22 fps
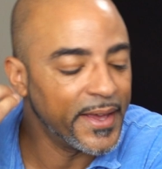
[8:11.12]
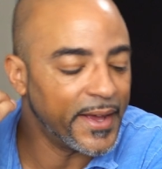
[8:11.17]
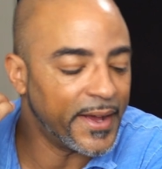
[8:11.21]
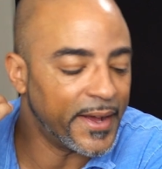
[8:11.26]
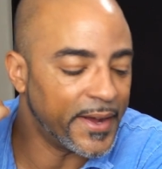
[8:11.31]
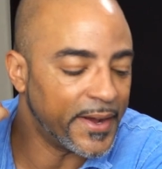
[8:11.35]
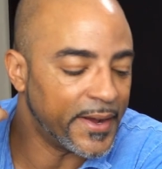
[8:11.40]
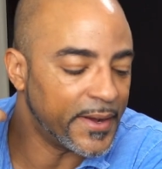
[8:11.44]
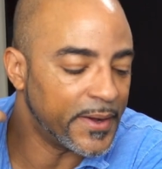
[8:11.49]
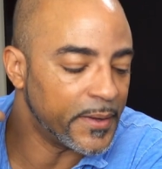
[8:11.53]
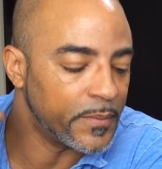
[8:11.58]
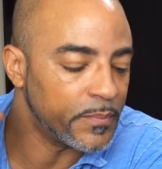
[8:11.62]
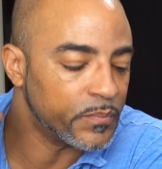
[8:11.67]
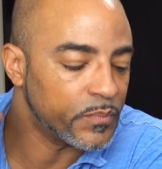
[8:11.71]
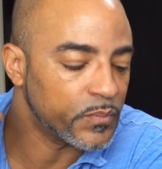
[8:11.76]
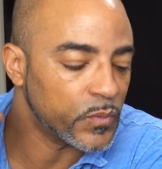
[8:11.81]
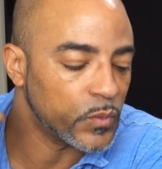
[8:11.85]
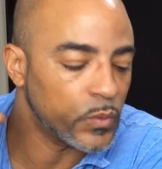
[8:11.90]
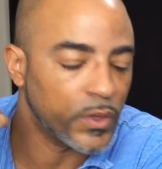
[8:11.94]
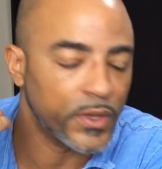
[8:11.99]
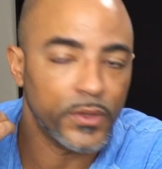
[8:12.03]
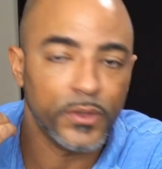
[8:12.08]
um,
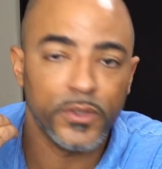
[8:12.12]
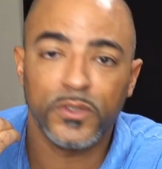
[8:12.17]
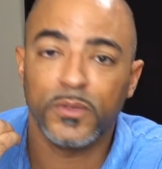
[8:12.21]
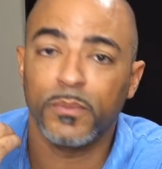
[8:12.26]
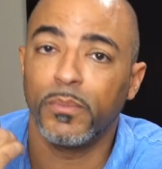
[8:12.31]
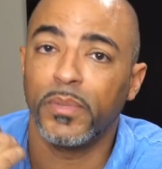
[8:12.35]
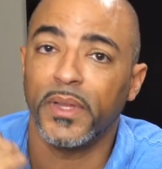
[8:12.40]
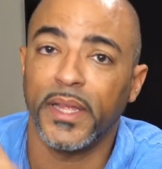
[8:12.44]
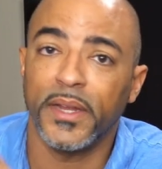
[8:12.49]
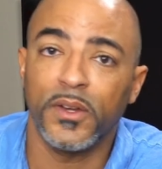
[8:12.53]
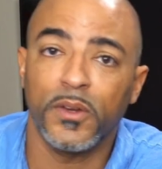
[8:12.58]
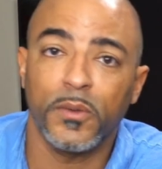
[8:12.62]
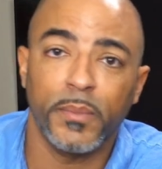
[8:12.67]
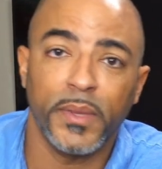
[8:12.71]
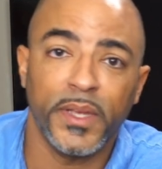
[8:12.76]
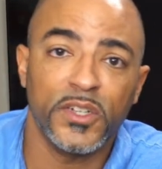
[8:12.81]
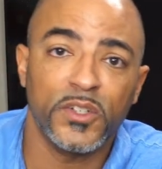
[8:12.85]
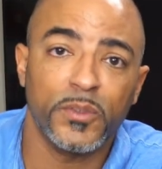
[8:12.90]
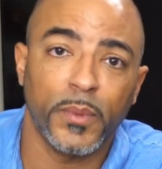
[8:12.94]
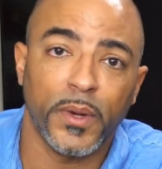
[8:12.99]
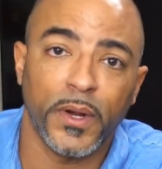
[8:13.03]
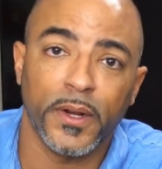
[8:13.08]
whether it's Blender
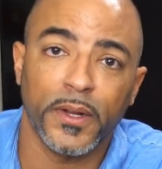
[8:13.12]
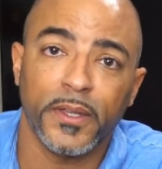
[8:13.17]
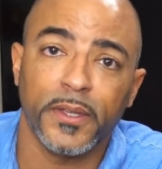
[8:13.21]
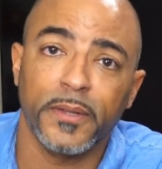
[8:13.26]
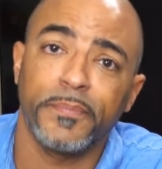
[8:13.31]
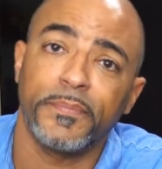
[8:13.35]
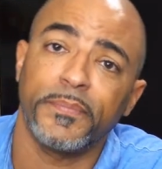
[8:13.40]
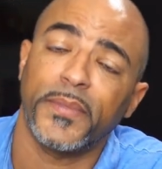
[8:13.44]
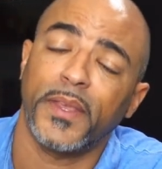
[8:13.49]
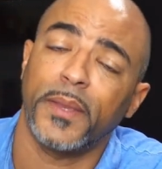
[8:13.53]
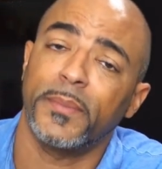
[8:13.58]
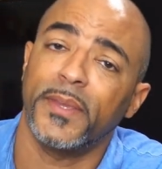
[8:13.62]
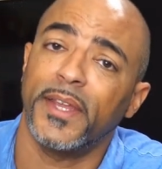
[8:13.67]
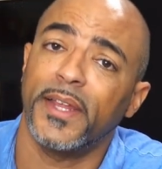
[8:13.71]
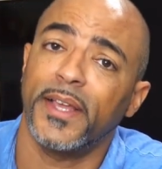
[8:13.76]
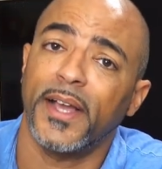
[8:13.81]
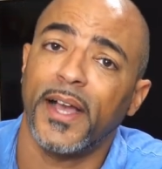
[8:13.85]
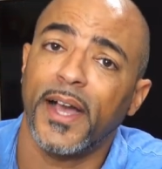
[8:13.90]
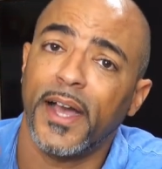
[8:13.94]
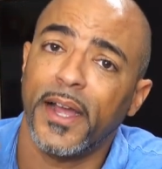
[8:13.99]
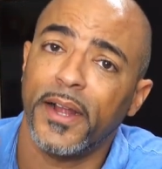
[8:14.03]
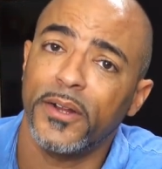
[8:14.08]
benchmark, I'm getting
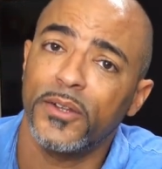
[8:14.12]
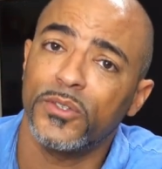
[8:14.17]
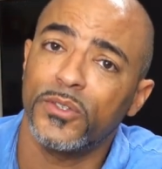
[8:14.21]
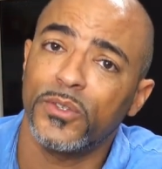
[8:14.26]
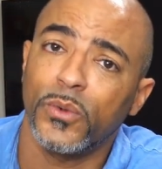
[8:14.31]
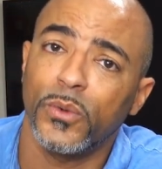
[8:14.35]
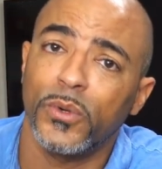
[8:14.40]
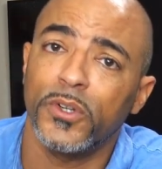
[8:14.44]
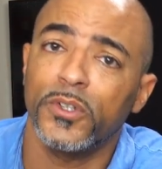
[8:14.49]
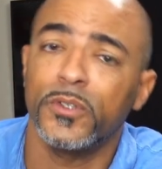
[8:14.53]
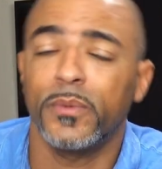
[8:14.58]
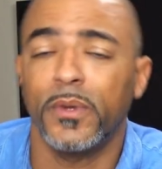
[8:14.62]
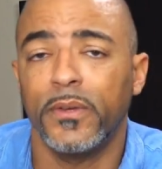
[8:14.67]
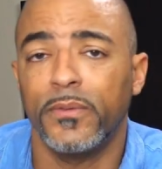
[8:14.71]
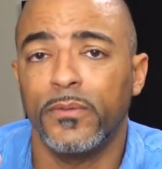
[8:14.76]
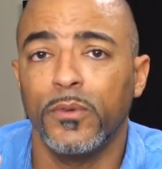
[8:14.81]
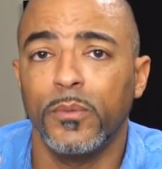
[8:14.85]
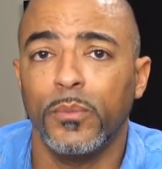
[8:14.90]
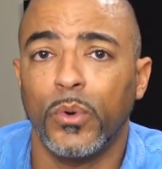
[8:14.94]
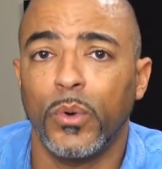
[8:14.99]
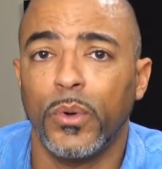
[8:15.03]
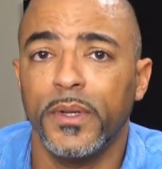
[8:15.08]
higher scores by a
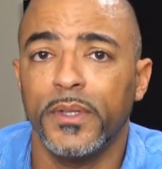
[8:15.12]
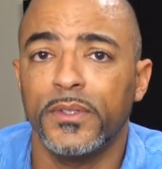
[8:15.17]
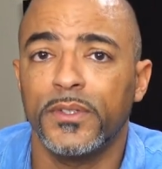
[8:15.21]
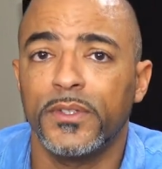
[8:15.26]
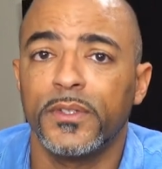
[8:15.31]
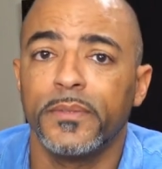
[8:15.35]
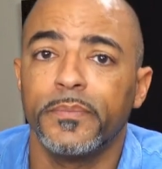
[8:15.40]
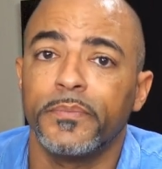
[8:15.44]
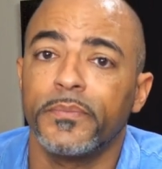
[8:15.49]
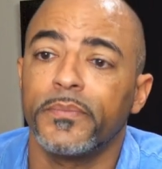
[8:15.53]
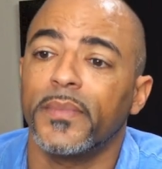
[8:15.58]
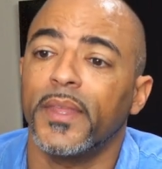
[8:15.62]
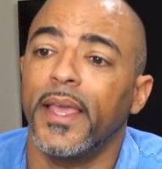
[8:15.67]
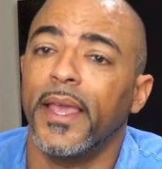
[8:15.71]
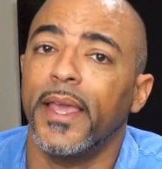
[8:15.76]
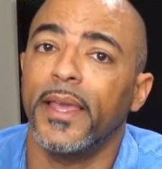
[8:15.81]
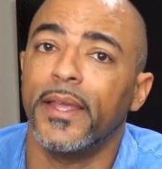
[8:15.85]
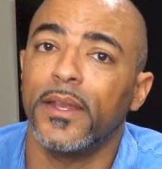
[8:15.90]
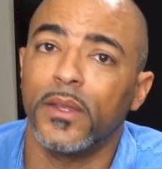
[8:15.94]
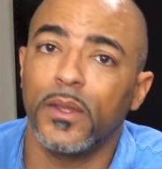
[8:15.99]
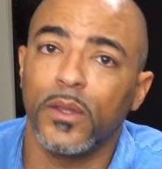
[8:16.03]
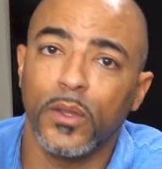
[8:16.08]
few points
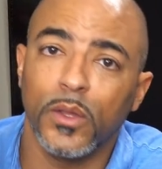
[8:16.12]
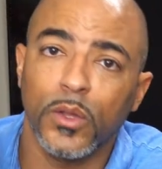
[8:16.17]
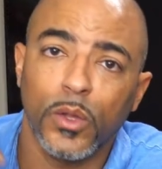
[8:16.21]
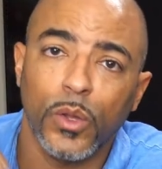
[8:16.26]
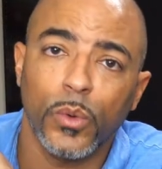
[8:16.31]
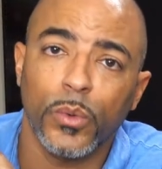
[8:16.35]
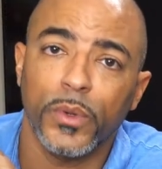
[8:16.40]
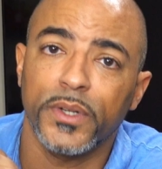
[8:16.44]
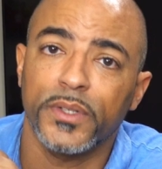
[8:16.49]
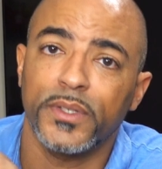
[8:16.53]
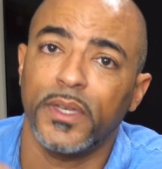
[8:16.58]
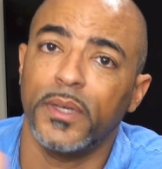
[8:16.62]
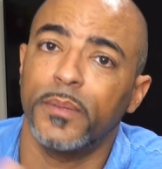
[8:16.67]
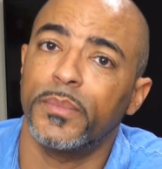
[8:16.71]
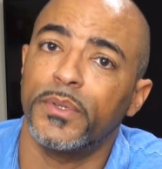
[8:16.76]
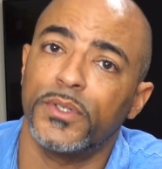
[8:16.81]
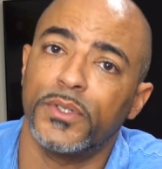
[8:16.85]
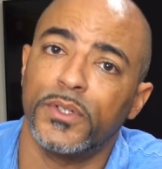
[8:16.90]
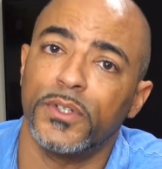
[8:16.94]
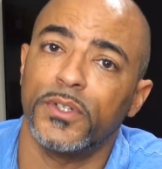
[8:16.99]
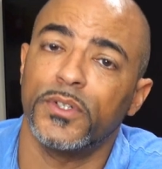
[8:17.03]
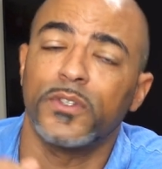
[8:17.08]
and lower
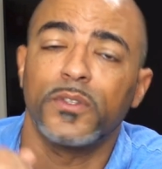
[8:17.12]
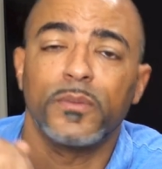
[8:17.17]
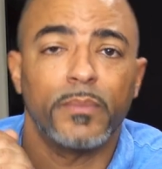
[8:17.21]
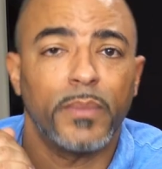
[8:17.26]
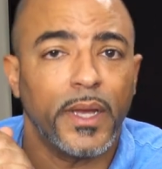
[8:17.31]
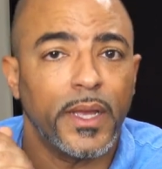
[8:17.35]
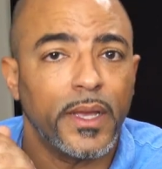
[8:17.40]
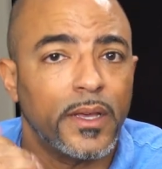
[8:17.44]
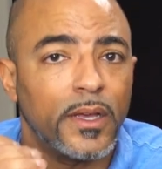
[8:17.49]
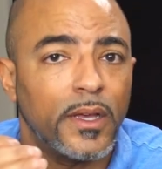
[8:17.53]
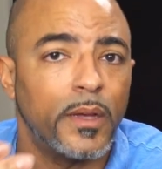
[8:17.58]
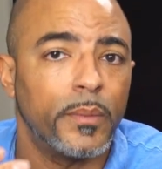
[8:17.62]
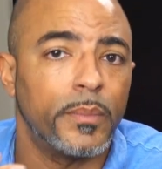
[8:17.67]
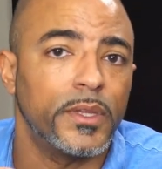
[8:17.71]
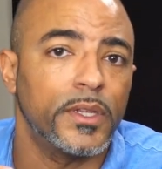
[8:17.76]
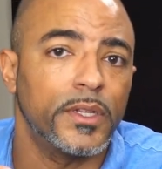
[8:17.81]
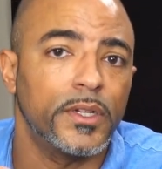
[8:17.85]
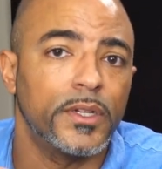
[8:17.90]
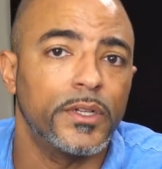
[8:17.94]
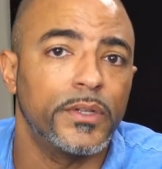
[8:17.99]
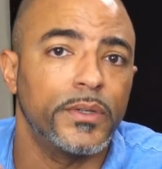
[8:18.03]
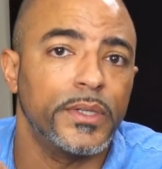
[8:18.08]
temperatures by a couple
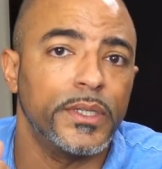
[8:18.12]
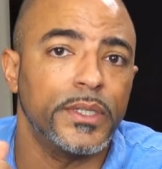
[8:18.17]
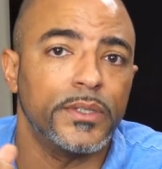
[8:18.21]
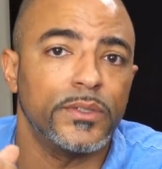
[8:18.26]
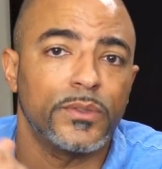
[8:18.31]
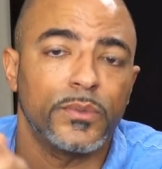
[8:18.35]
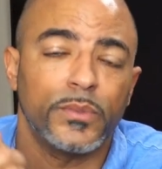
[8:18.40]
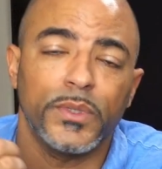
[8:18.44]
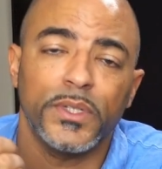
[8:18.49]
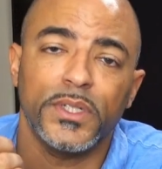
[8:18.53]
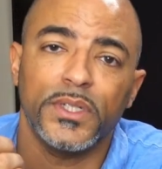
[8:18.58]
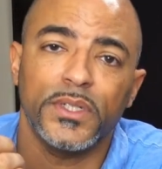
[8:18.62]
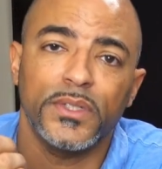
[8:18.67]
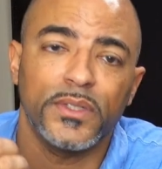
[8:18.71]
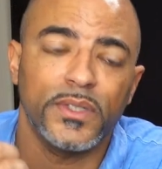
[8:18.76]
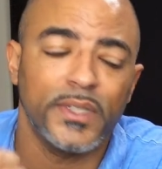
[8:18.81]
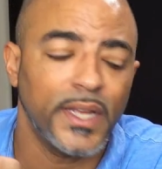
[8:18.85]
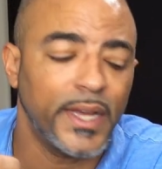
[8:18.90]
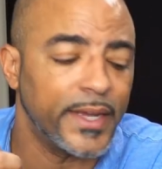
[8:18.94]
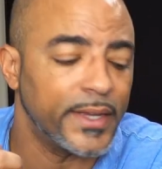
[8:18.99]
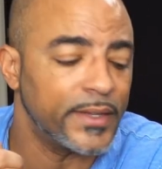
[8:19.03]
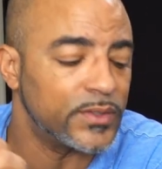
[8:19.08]
of degrees, which is
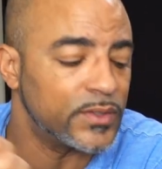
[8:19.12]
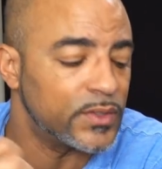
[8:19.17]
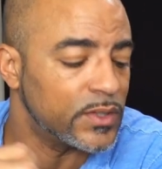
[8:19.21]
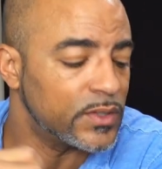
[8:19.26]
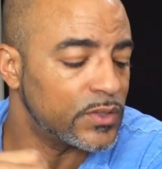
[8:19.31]
nice.